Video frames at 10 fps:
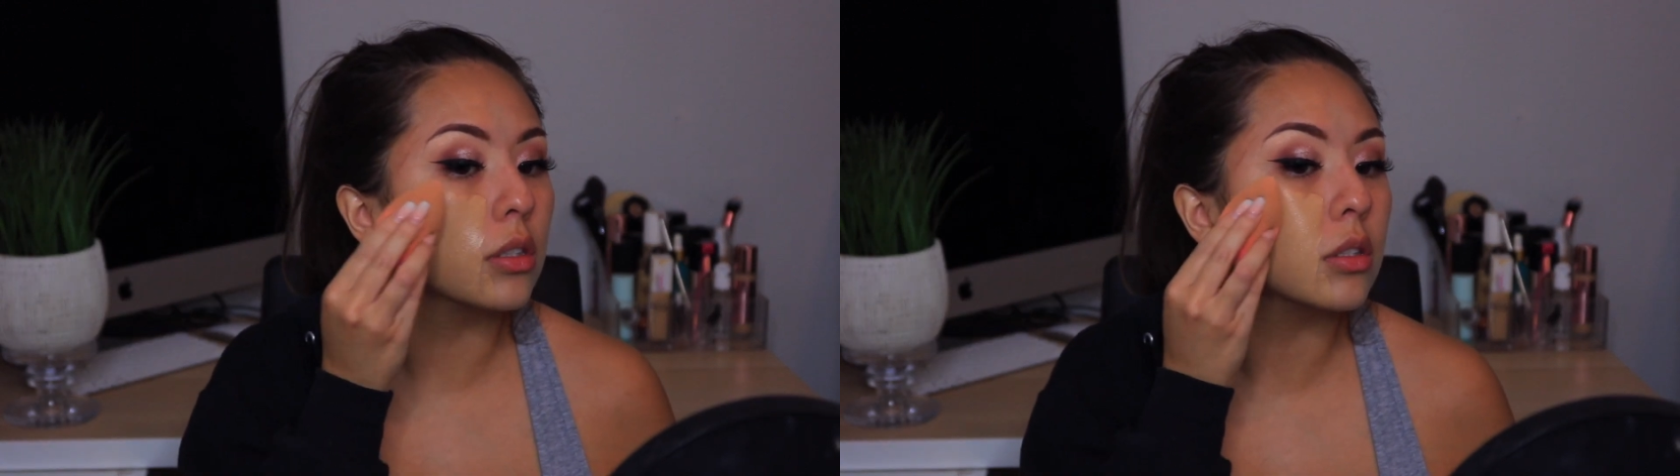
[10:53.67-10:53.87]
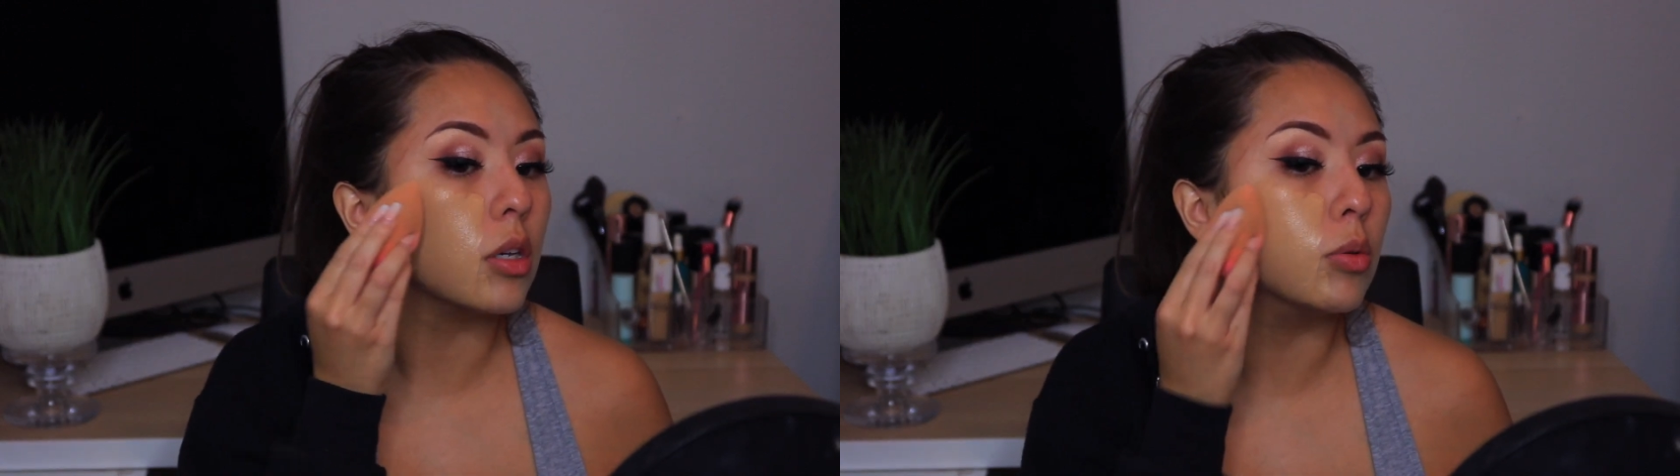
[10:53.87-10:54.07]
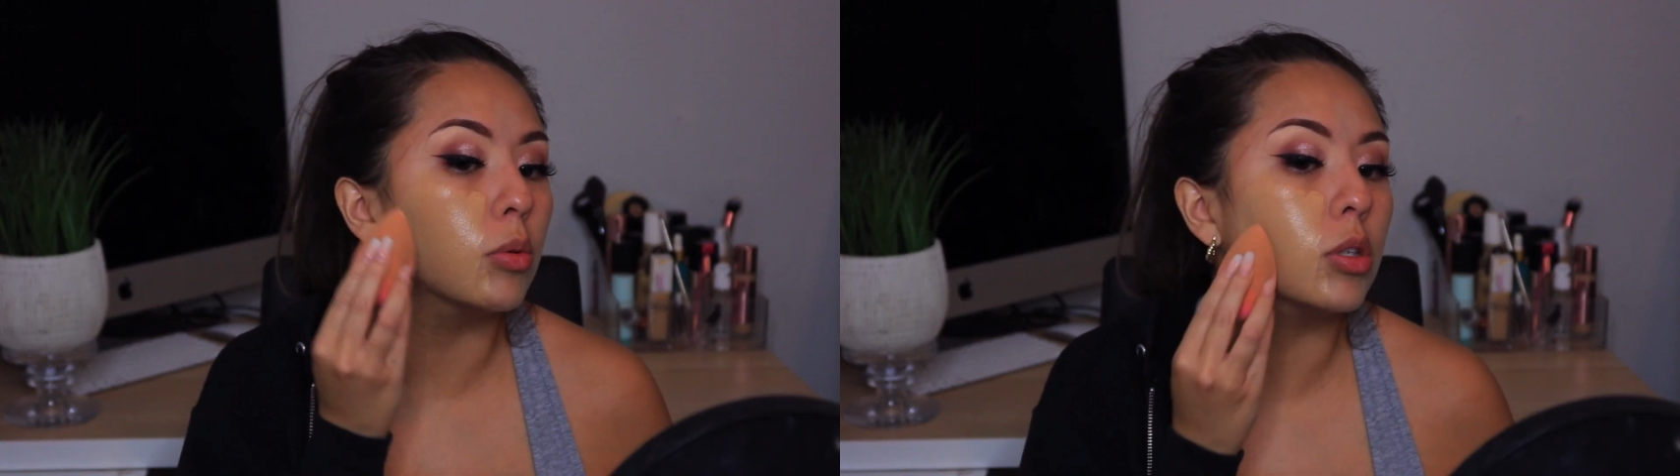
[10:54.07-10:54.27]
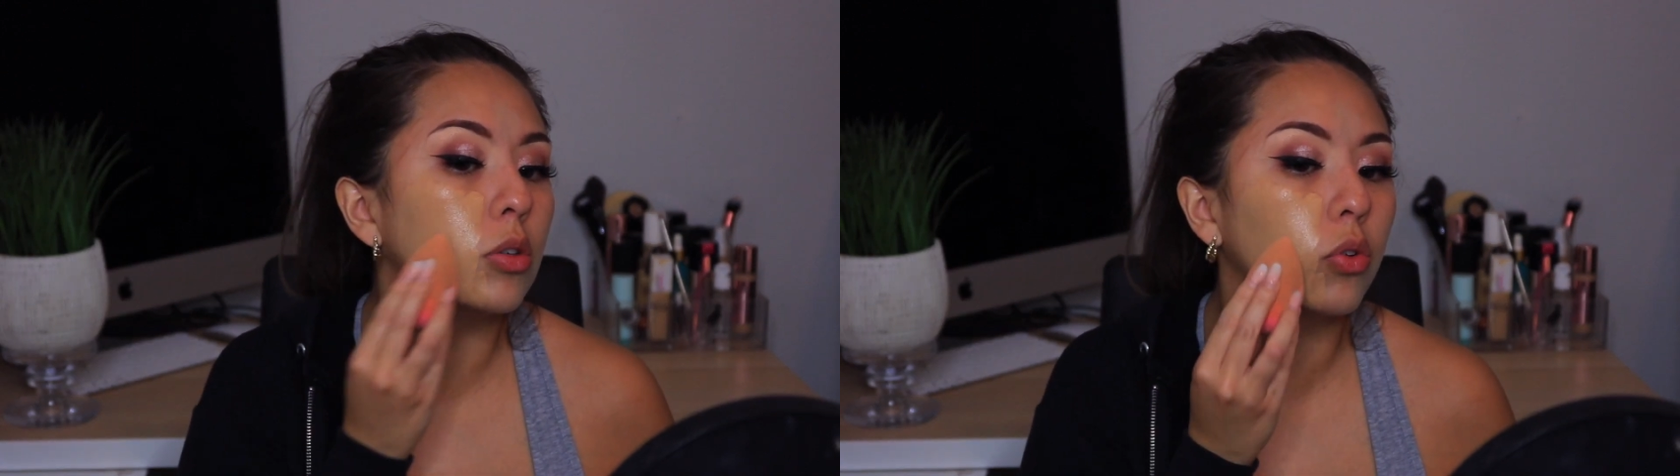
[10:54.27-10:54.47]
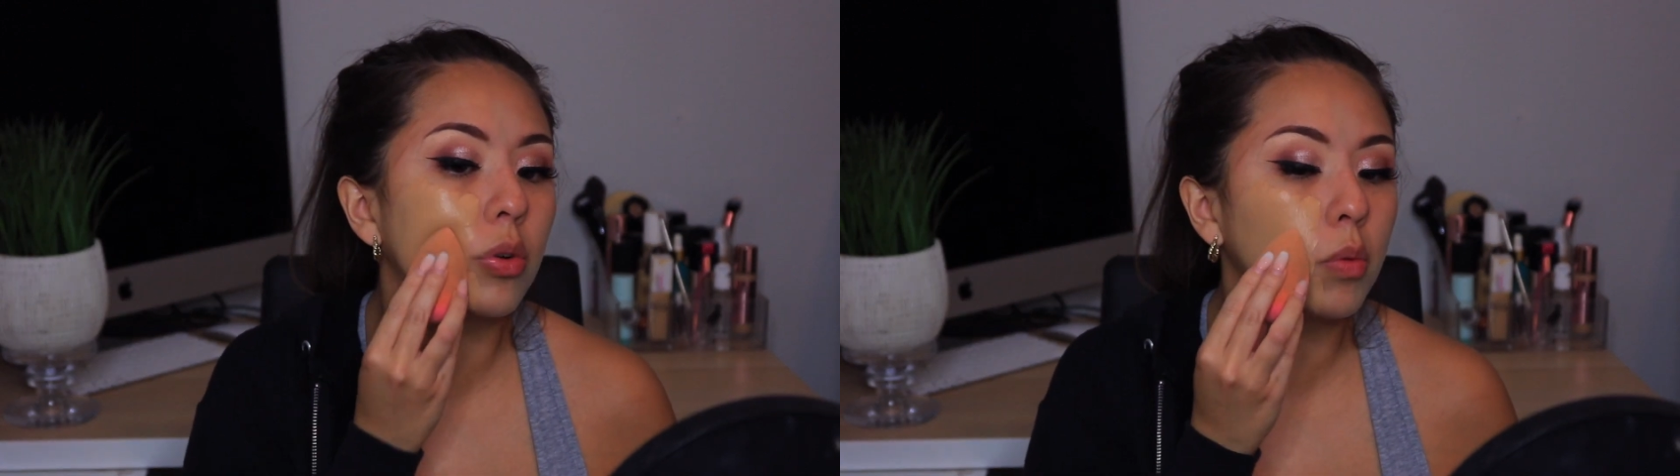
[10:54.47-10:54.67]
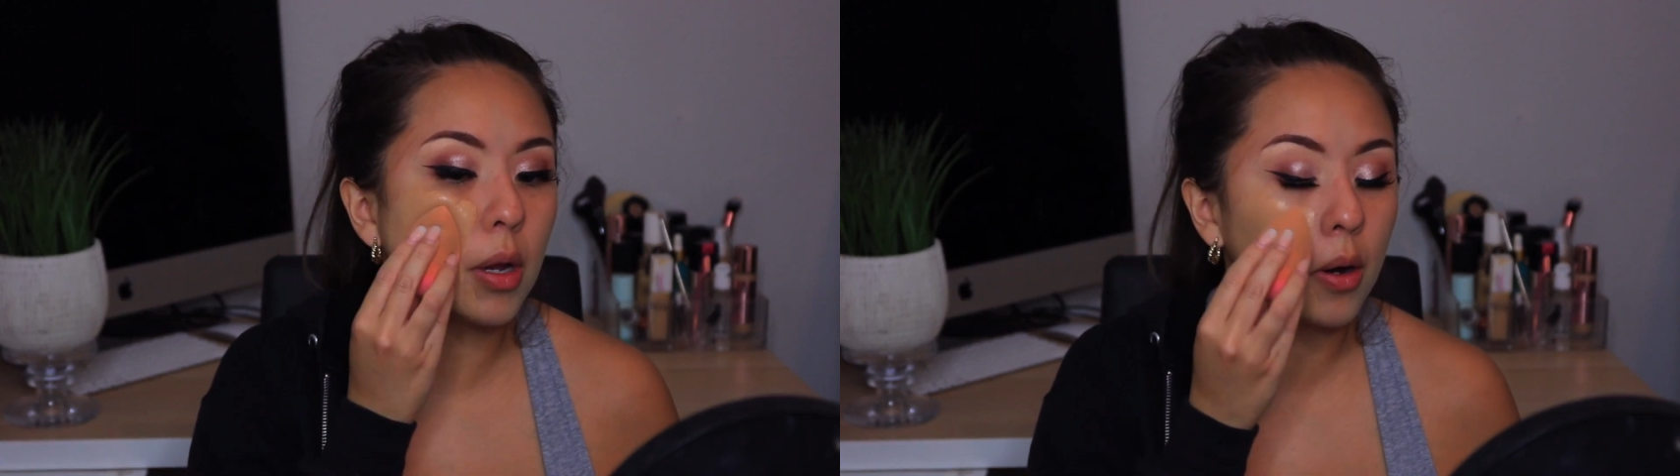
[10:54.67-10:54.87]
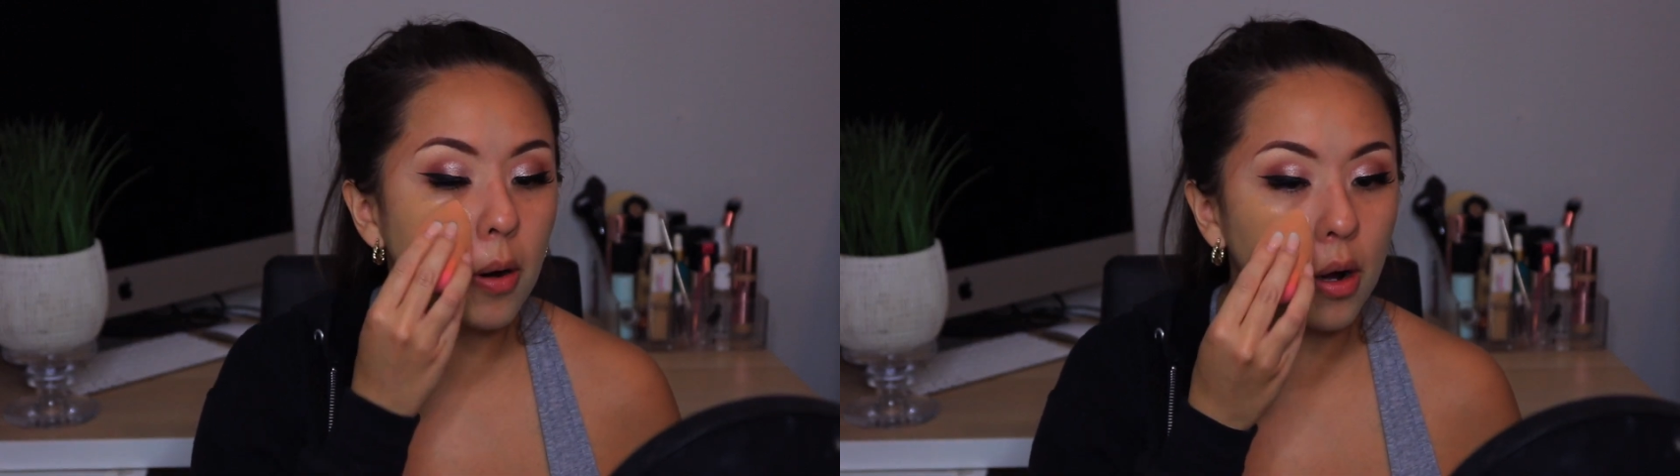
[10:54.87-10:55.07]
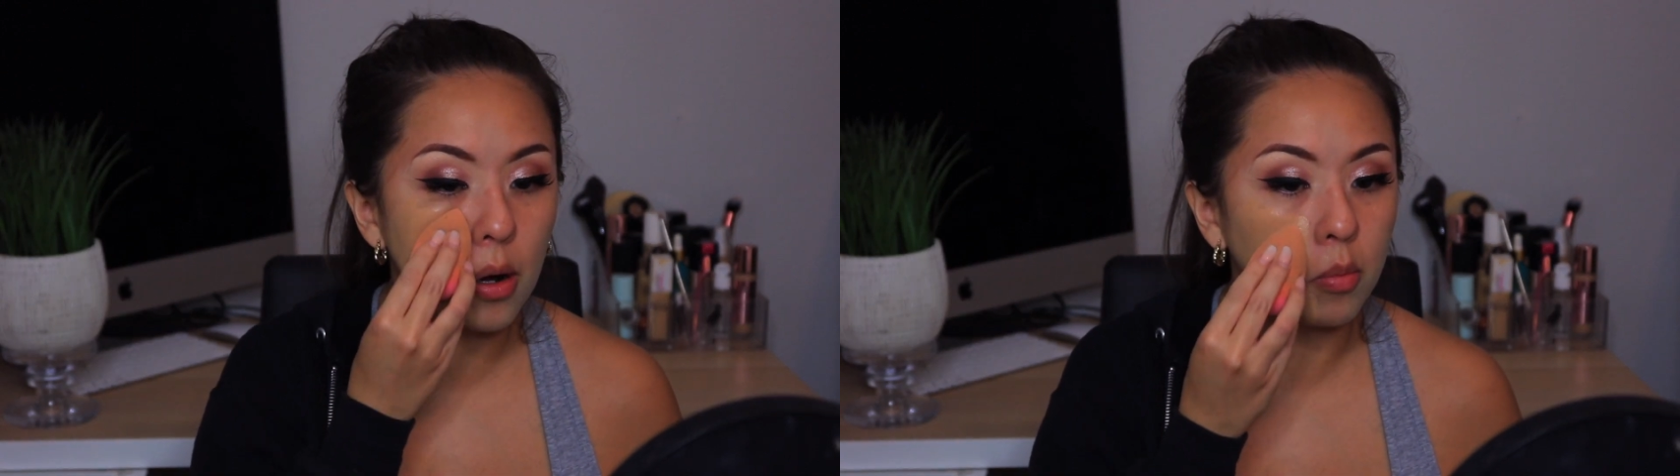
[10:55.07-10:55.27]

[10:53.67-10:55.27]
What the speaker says: see what we do from there.